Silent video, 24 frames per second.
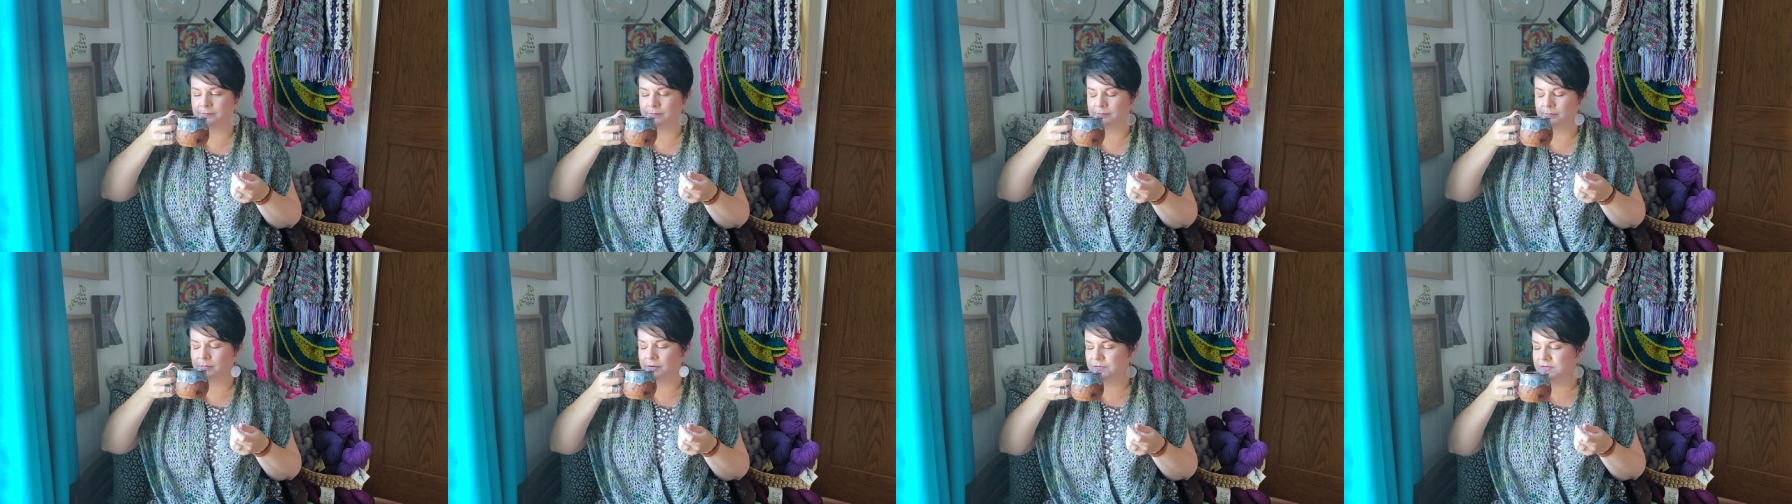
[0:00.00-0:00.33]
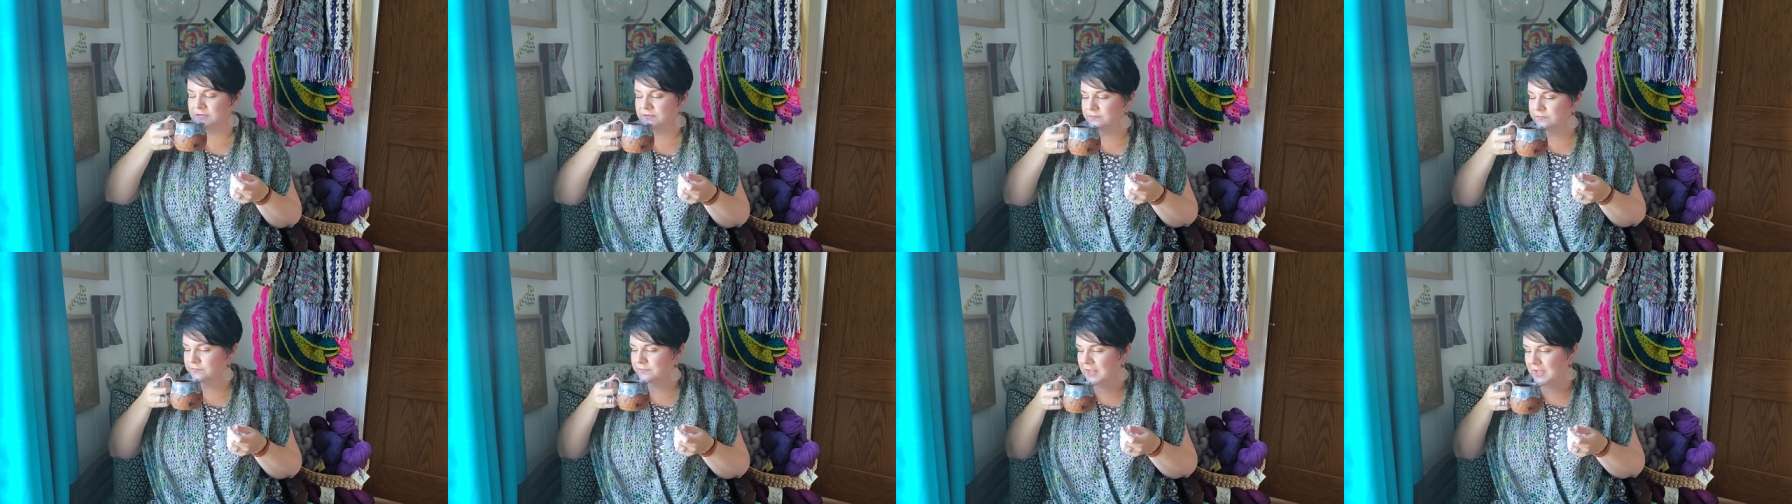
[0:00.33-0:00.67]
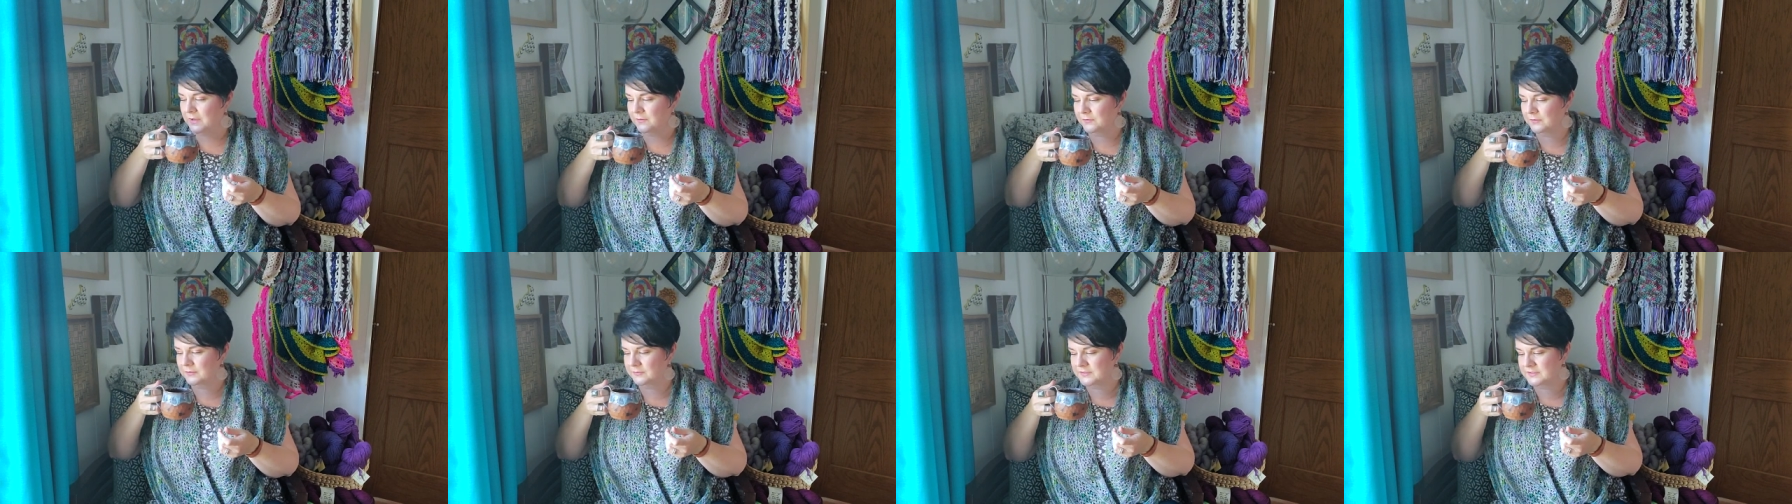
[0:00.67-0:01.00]
most
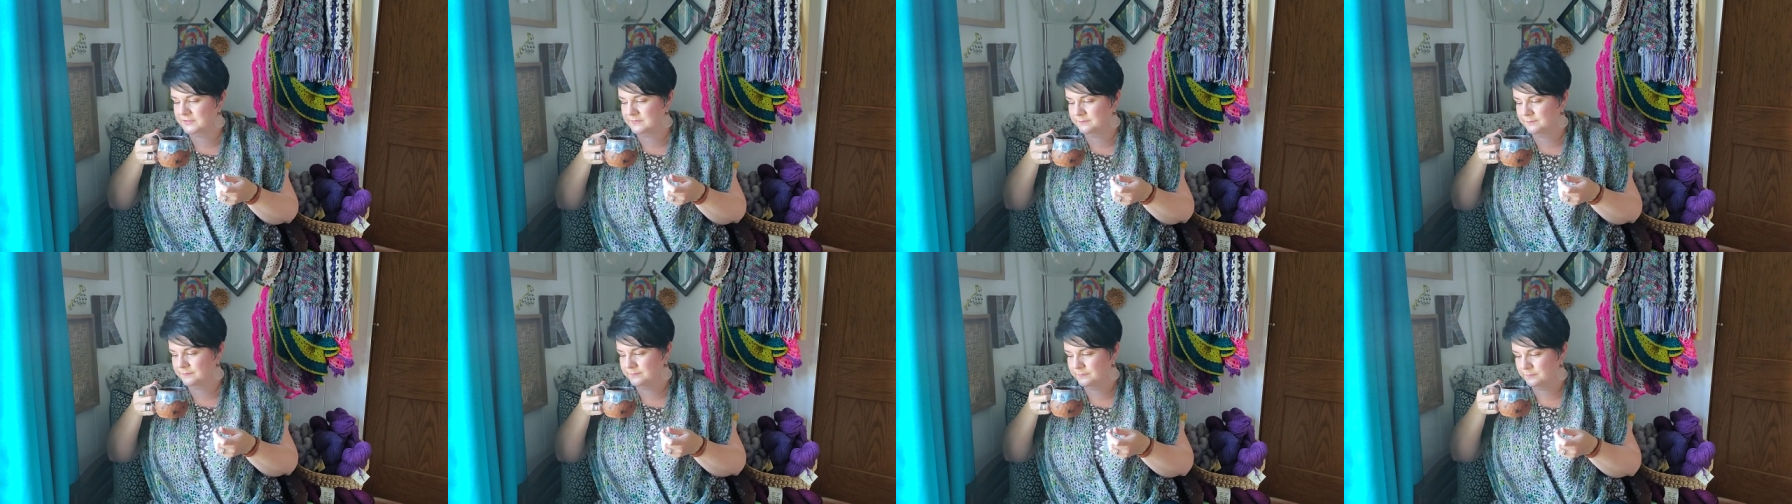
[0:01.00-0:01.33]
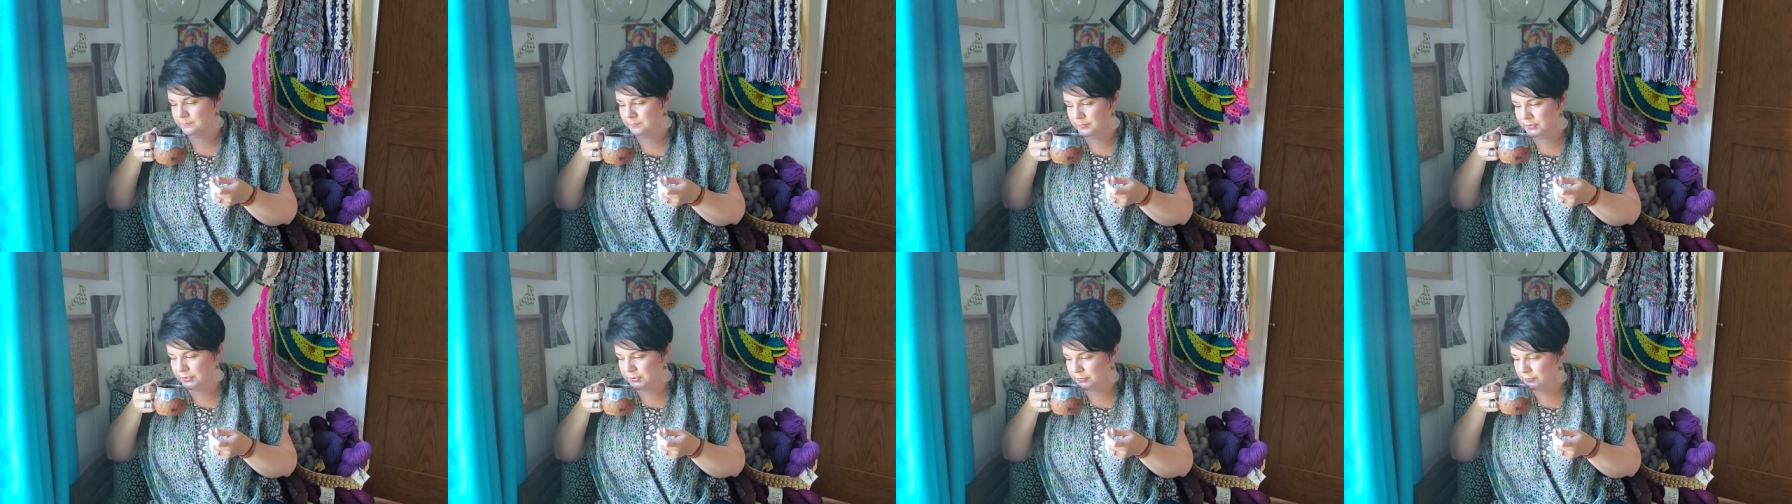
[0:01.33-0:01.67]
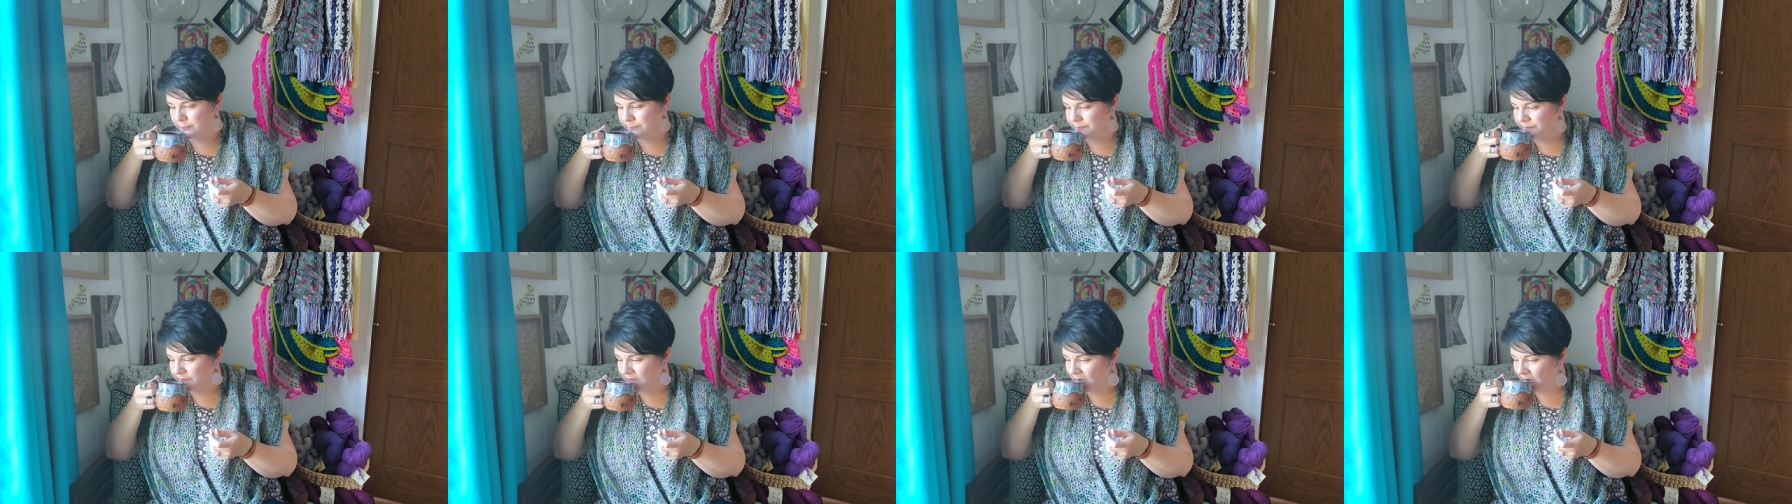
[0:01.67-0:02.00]
flowers
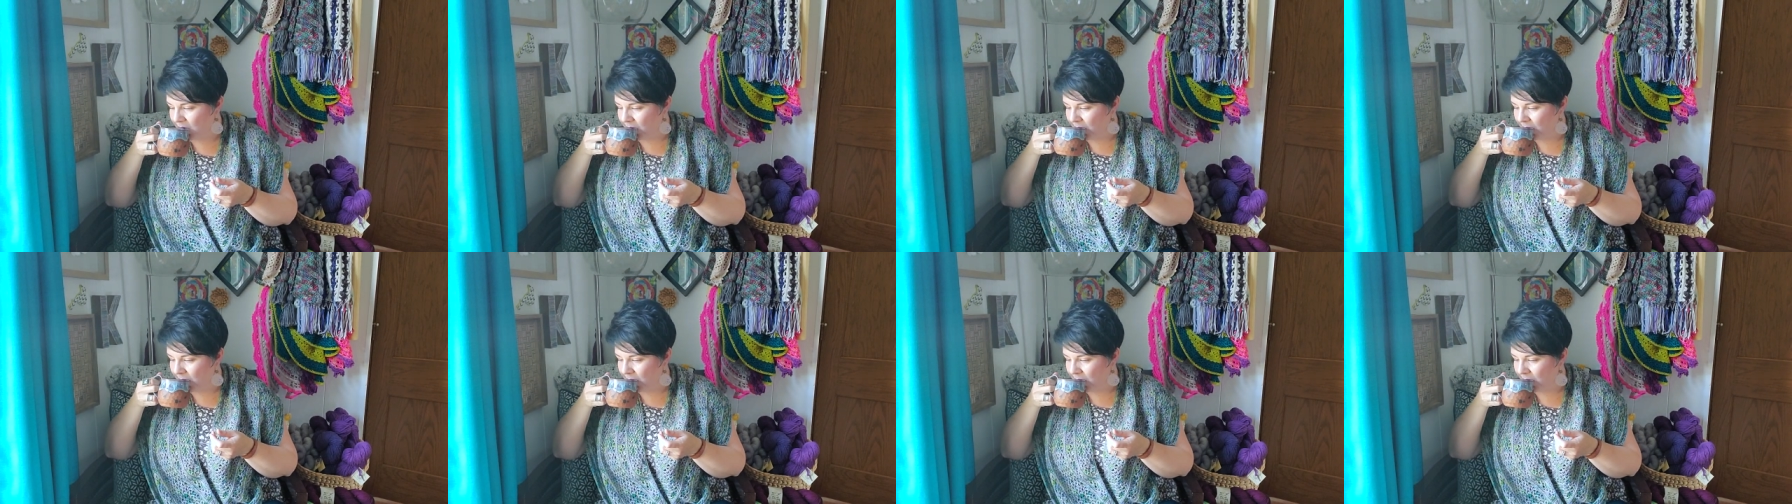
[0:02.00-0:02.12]
bloom.